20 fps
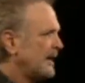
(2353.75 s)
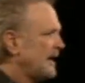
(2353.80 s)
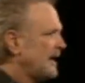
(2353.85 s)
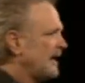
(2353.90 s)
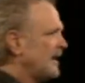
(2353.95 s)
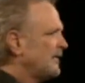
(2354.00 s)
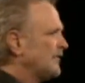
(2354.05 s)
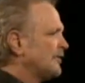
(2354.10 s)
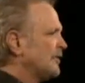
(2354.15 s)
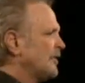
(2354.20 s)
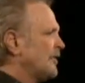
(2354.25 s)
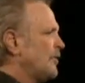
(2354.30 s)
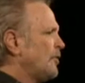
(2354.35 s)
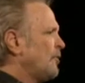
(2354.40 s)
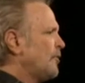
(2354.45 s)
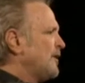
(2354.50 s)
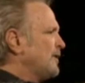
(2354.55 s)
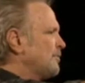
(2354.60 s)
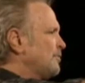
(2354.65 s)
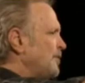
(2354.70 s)
And
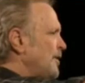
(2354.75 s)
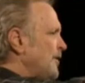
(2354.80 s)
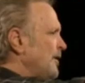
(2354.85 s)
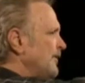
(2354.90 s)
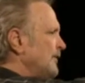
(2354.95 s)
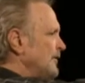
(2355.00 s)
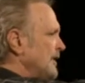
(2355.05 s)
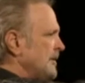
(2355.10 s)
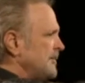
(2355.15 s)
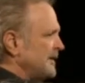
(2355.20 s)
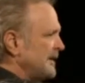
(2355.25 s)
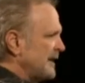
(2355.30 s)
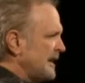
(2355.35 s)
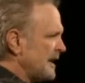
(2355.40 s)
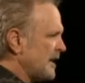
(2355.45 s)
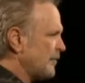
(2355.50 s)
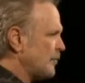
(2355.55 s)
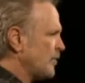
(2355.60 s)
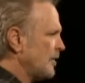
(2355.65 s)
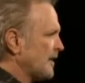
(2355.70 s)
so, as Paul's coming
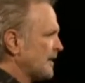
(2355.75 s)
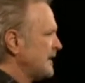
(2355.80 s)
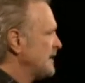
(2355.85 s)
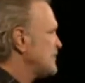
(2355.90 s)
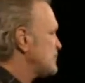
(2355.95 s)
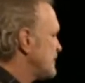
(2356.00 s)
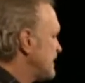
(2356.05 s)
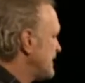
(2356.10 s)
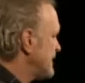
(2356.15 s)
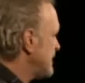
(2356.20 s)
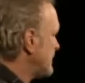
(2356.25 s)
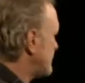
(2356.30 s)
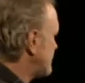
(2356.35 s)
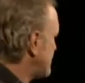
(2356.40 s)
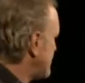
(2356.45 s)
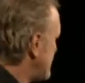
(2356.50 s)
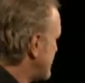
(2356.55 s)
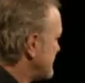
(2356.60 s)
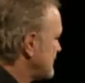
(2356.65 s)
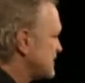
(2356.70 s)
down, working his way down
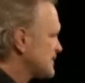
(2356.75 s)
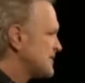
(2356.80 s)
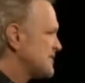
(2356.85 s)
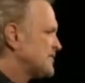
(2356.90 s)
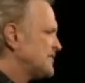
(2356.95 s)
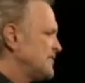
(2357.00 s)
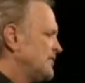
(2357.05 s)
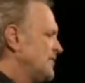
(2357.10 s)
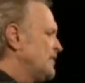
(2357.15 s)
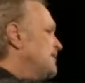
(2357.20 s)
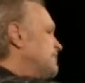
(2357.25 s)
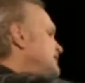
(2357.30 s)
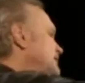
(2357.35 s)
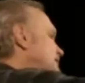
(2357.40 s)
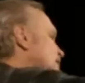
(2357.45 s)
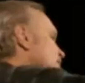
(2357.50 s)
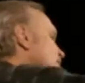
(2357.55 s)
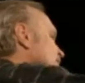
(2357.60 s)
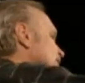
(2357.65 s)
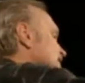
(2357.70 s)
to Ephesus, you're going to be
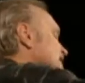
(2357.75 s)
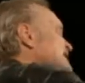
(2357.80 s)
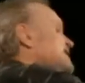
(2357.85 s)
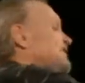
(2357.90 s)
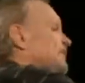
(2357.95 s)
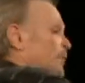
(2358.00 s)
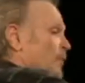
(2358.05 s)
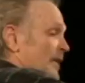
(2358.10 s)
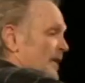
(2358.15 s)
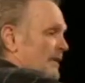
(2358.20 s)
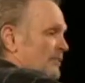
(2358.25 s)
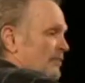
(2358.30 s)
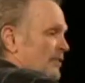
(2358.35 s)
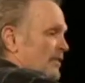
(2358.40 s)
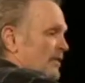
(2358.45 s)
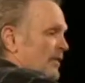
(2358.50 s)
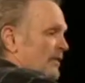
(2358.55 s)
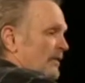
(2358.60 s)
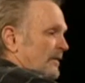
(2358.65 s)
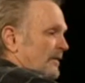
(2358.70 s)
going this way,
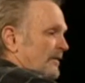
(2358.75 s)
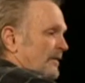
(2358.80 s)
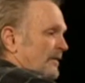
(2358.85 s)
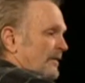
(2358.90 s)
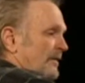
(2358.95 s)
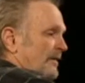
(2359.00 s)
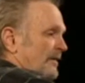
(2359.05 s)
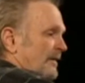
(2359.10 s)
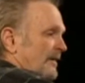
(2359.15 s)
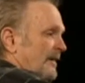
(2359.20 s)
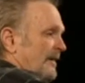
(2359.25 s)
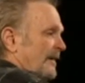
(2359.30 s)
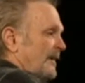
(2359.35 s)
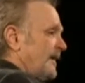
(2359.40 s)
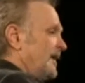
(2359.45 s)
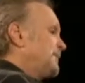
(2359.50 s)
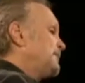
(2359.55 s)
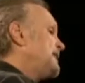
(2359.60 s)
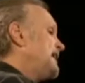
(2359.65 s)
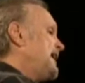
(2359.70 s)
Paul.
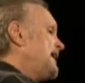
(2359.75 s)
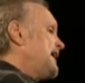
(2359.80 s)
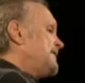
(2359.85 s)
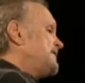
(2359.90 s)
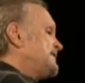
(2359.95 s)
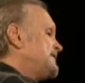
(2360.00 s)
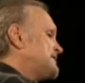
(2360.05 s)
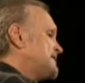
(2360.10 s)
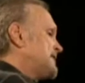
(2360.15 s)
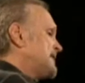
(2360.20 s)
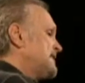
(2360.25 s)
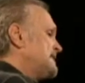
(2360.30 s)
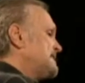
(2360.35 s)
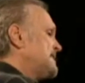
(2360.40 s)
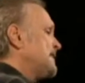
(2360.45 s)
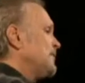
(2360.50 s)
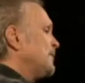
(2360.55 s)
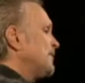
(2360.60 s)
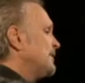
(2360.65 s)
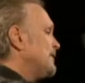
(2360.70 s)
And I'm going to have these guys
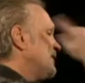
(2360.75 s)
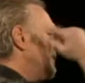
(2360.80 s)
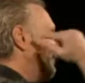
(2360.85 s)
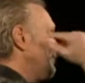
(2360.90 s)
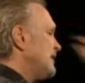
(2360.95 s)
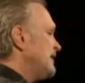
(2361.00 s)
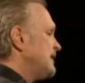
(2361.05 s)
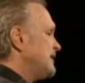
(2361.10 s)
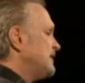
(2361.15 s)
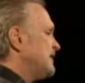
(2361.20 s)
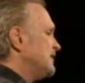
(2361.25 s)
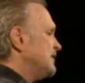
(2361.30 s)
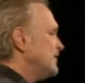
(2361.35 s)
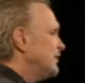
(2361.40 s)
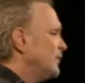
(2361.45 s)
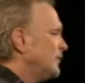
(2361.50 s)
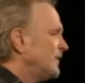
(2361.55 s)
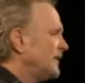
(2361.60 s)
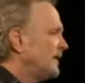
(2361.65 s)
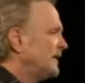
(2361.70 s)
out where they're going to run into
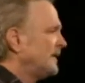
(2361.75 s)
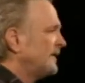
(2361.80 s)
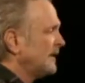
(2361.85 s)
you.